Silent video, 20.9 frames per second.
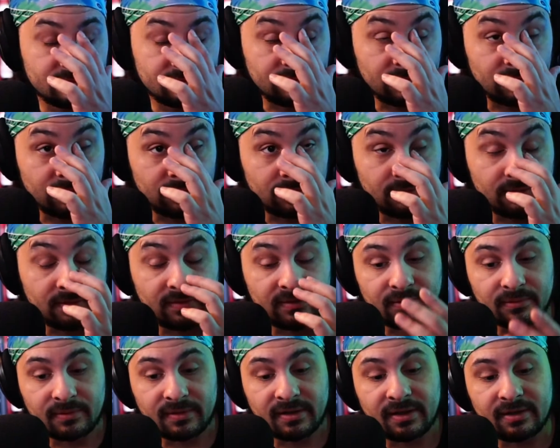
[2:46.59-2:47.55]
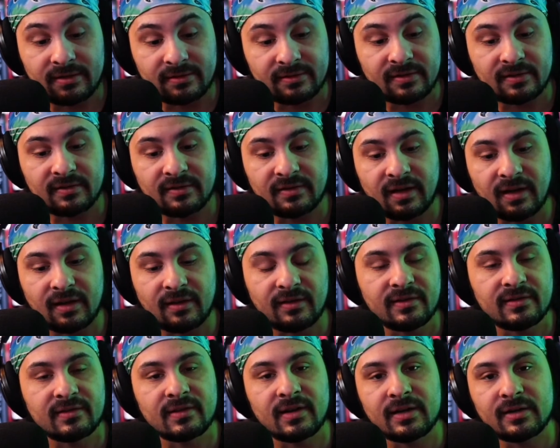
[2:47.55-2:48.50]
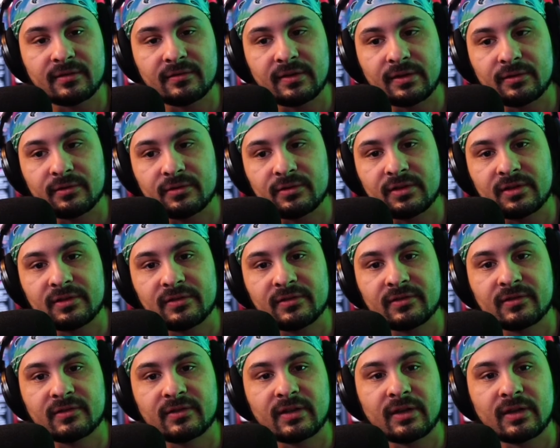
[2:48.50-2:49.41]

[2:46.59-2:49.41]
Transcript: you know and to again to take these kind of energies